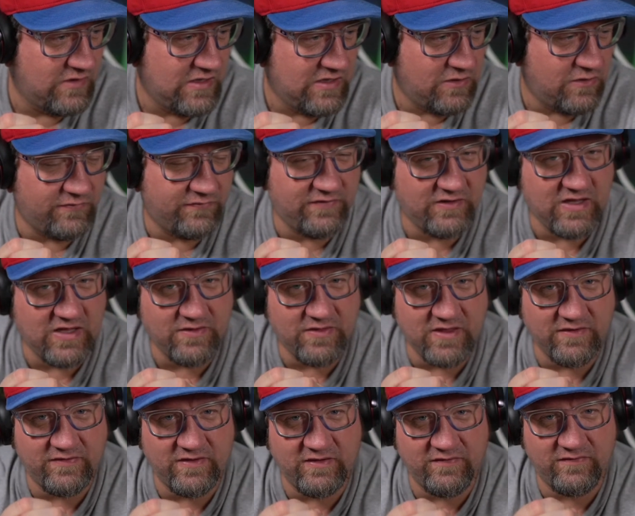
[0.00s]
Oh, so yeah,
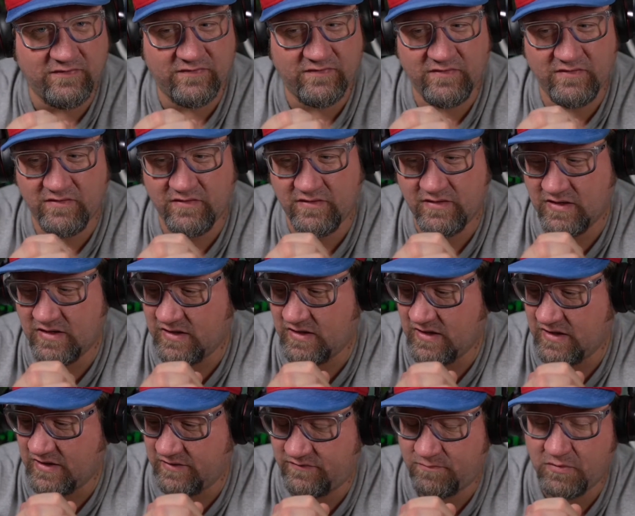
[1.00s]

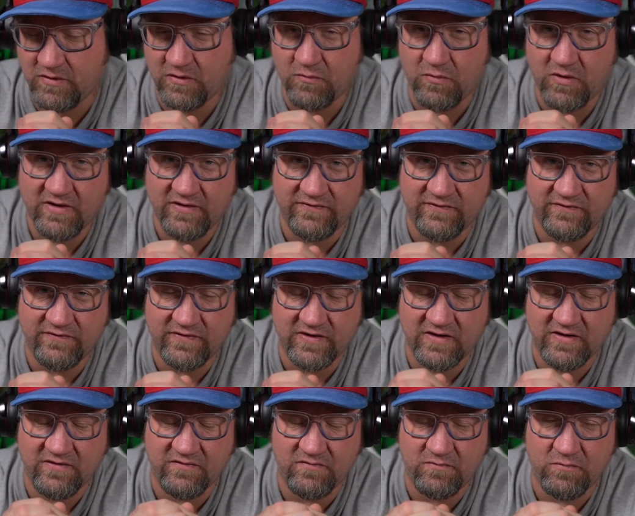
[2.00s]
it's been a while since
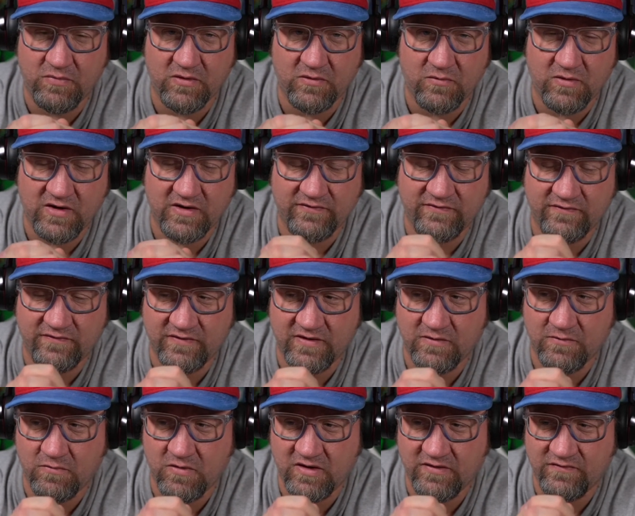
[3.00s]
I
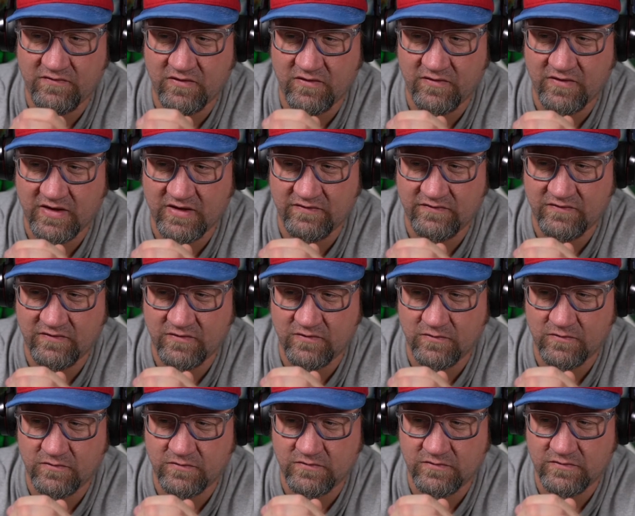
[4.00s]
watched all that. So